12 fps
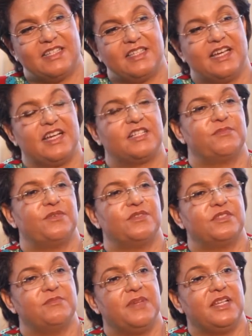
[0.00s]
in the
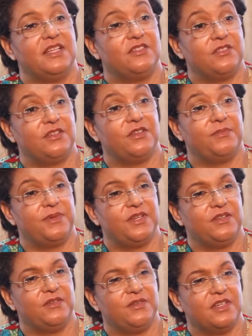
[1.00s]
exports, mainly to the
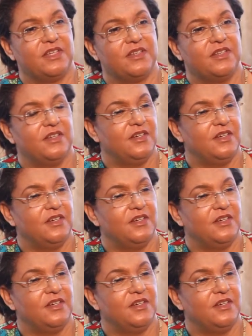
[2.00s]
European Union,